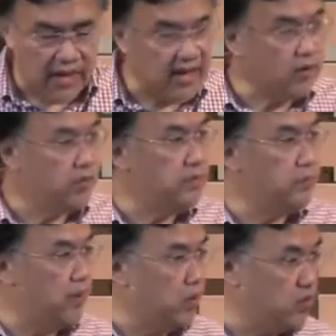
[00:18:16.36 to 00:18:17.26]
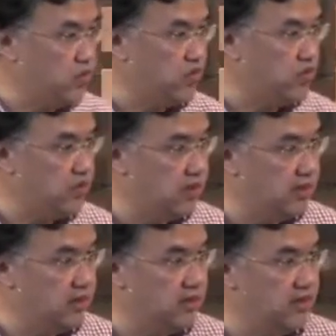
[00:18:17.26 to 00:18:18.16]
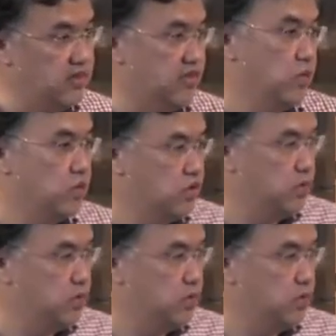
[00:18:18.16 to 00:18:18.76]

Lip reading: angry posts in social